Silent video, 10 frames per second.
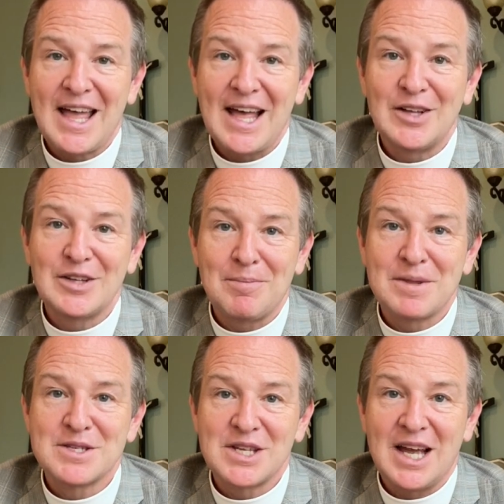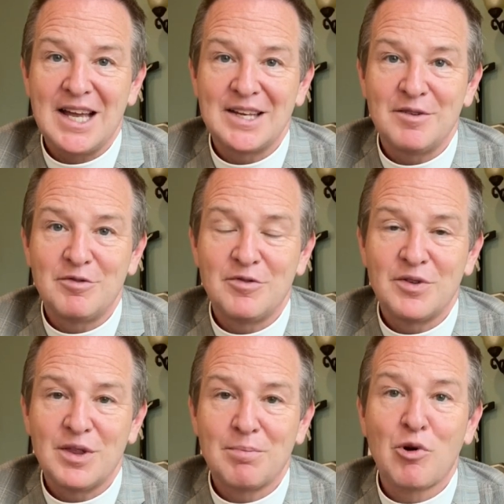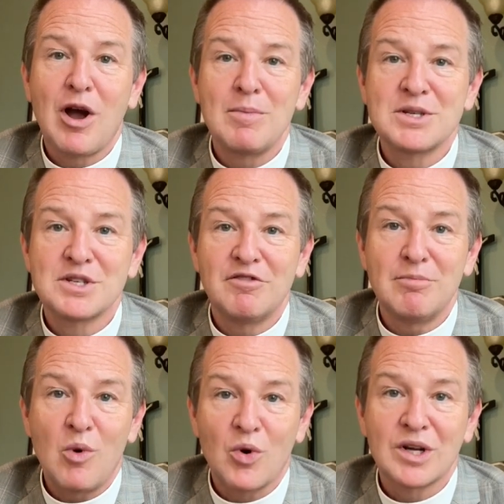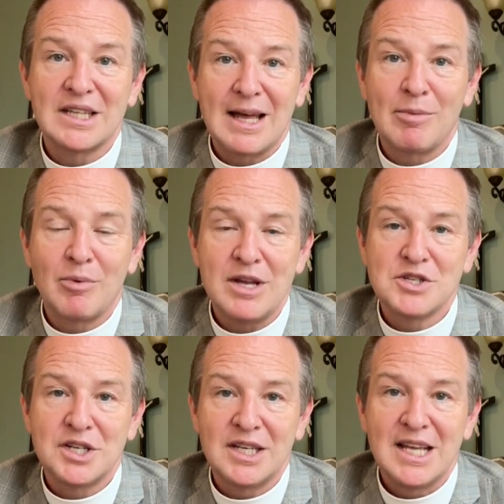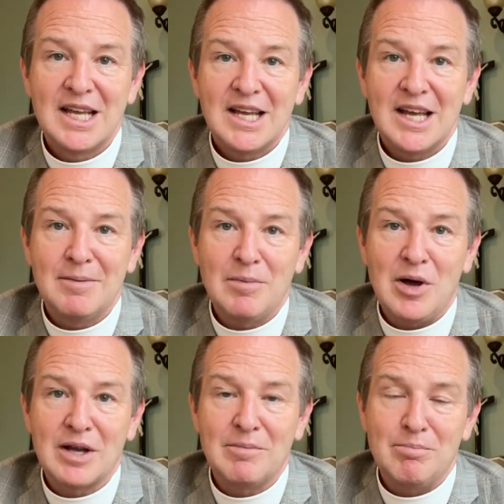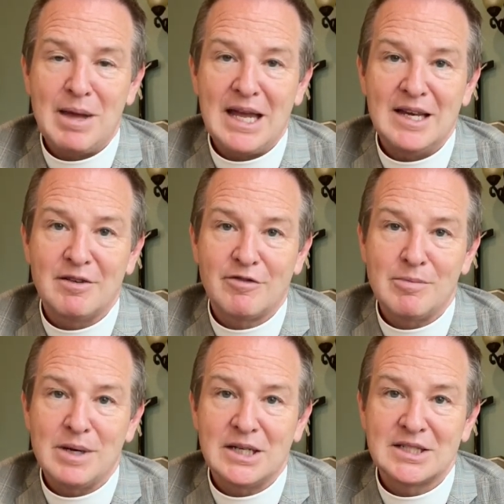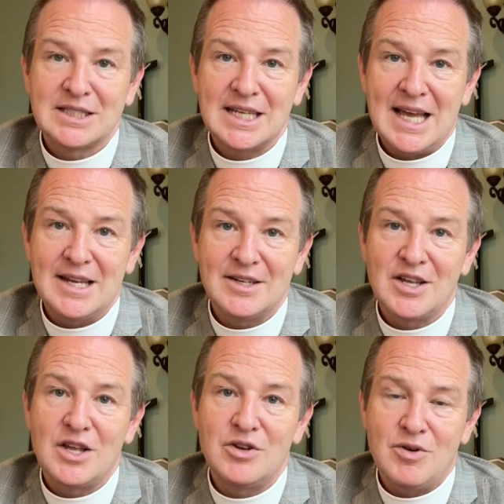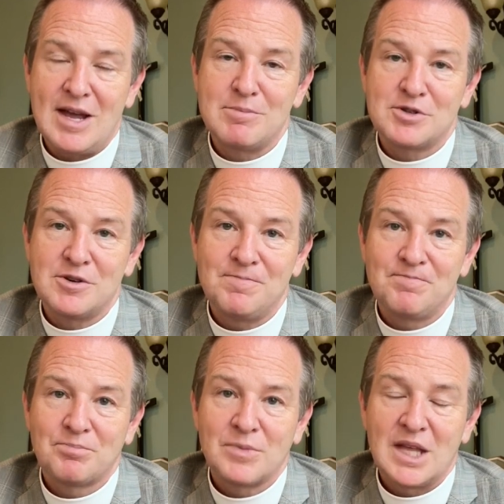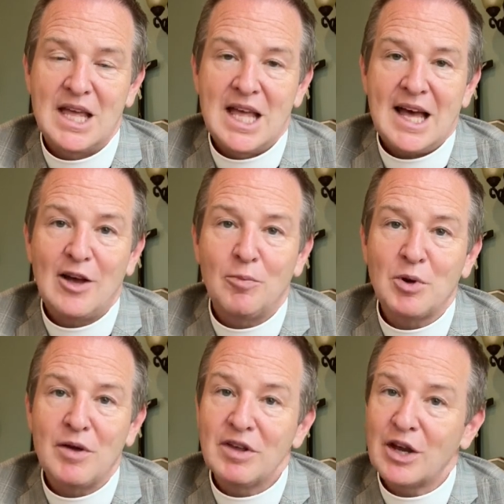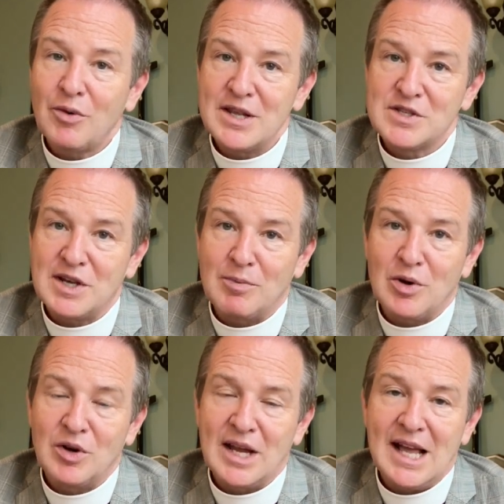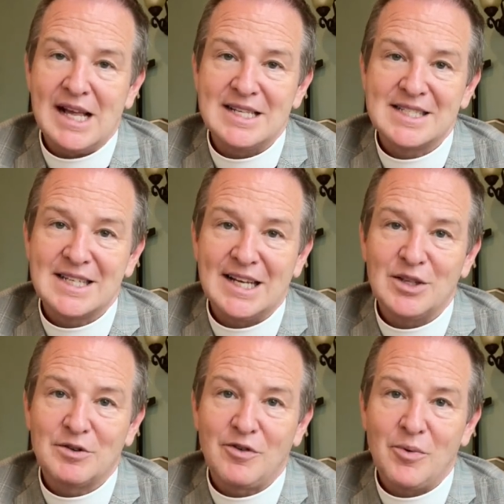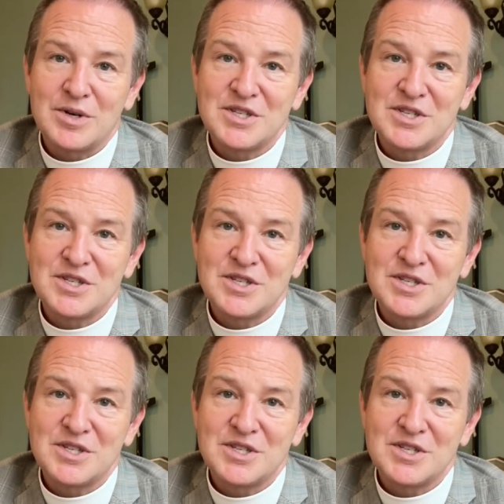held up the side of the promise of more collaboration among Maine, Vermont, and New Hampshire. I hope you're having a great summer, and I look forward to